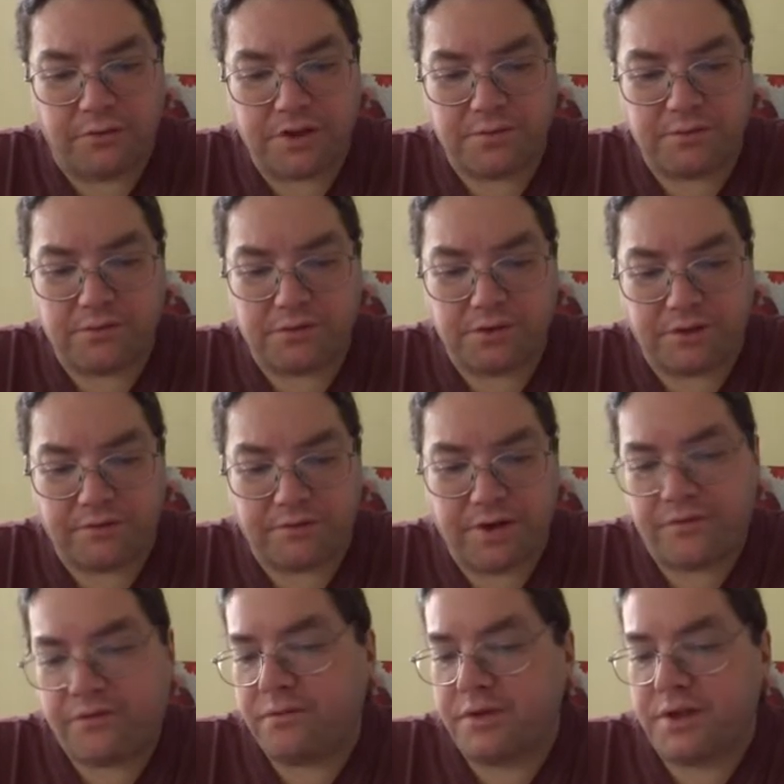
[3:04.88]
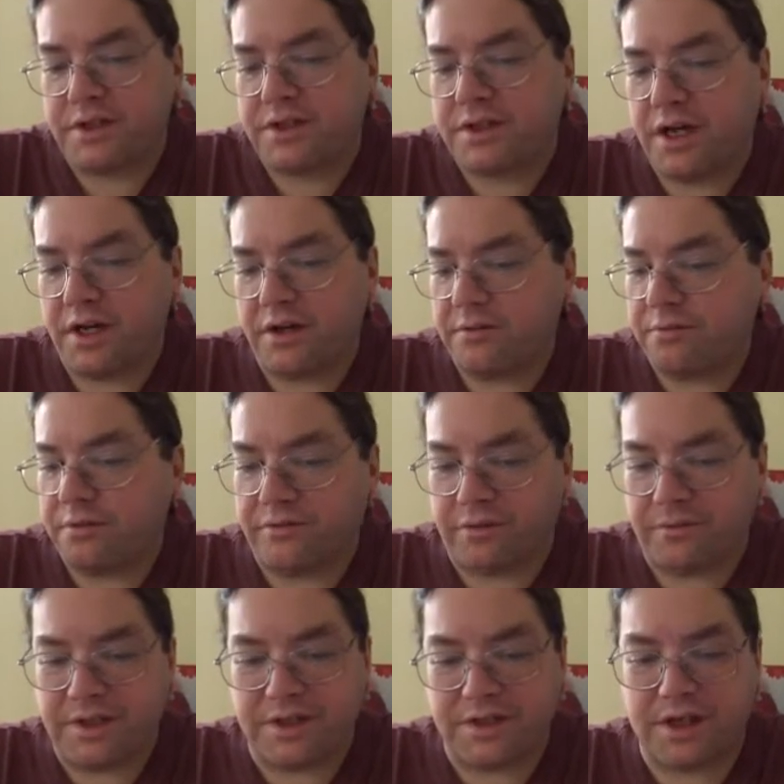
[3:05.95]
spools are fed from the inside of the
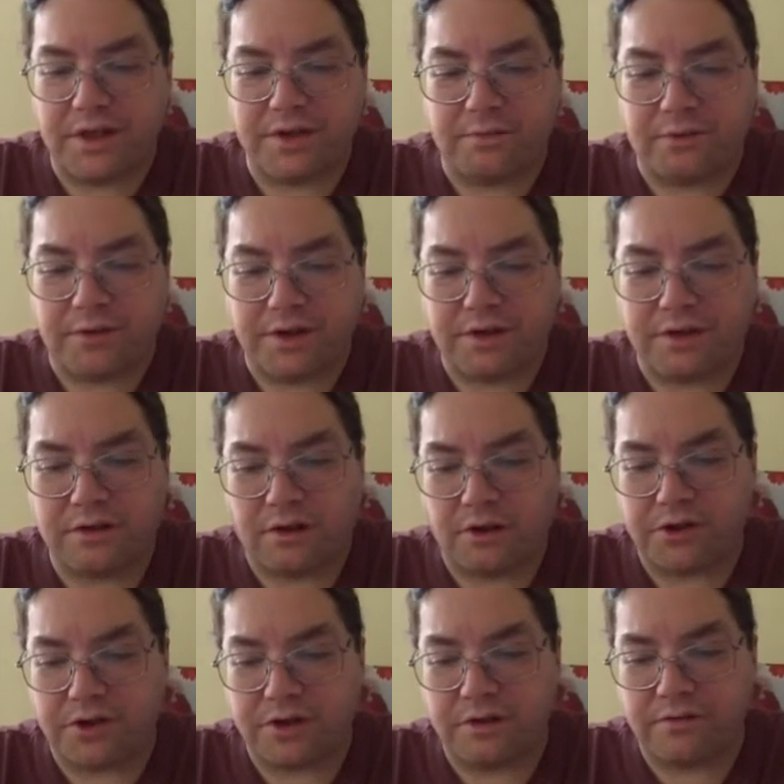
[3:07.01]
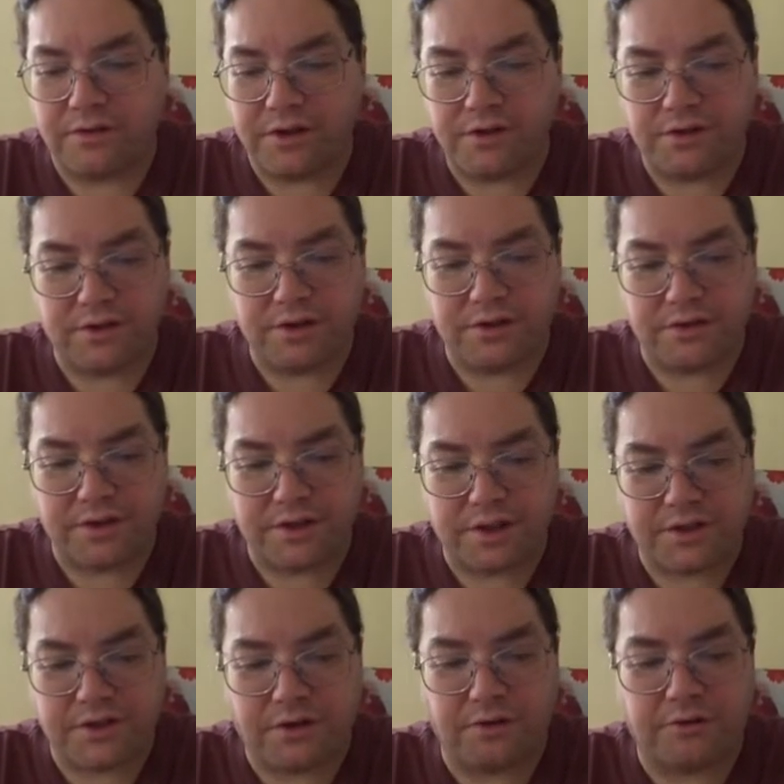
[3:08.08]
from inside the printer. Alternatively, you can use an
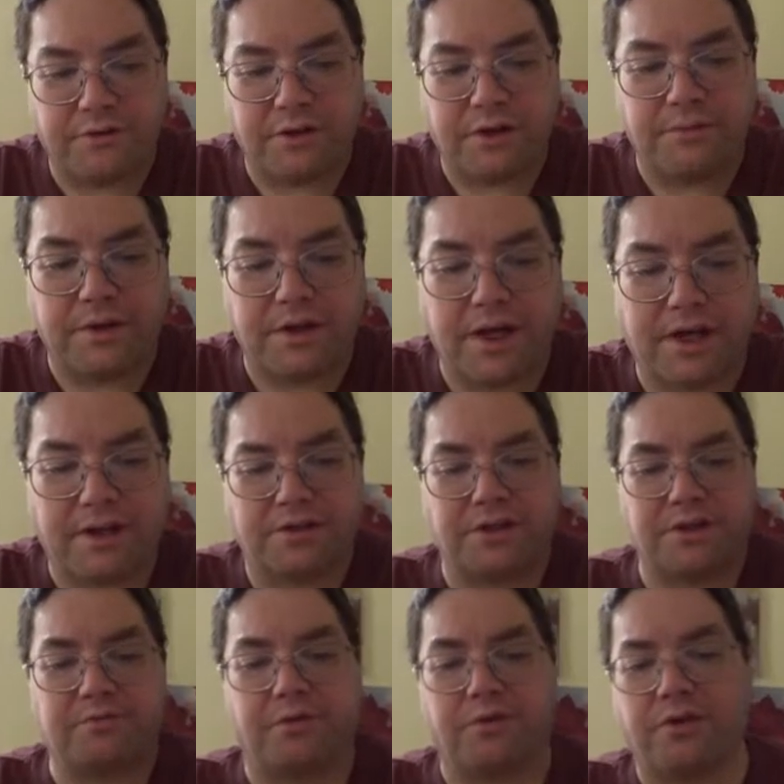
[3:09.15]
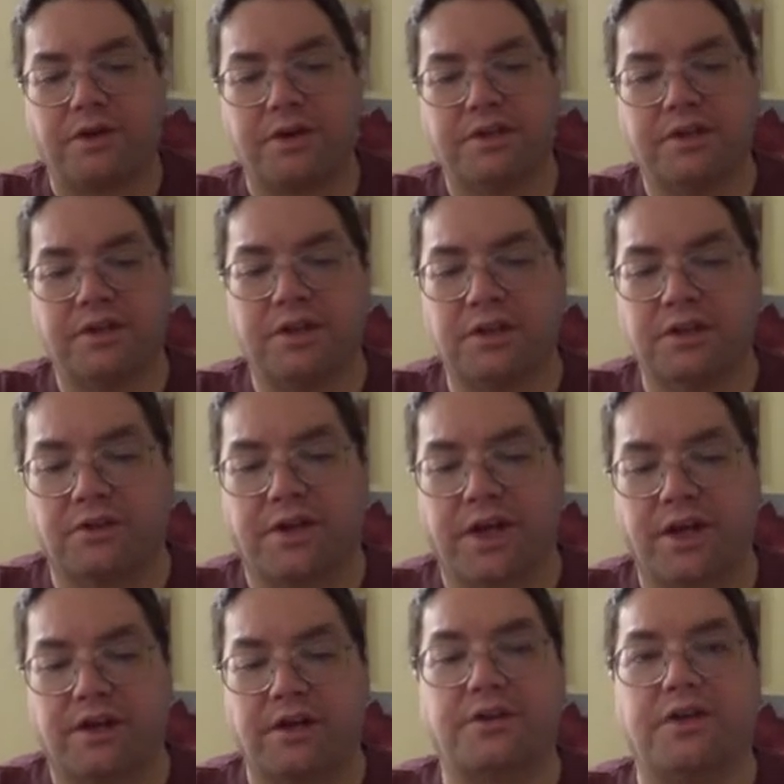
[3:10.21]
external filament access port
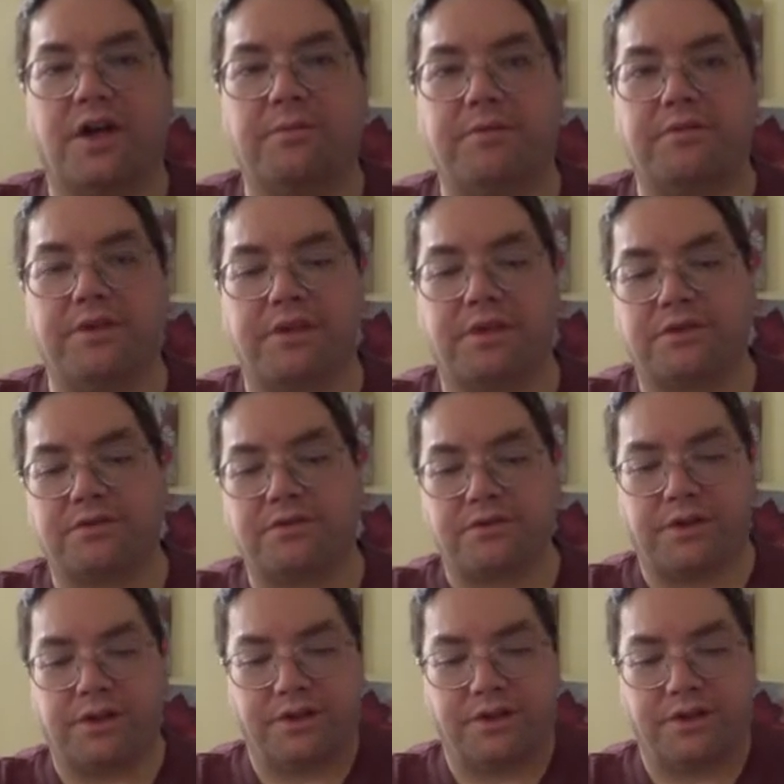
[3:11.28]
located on top of the extruder.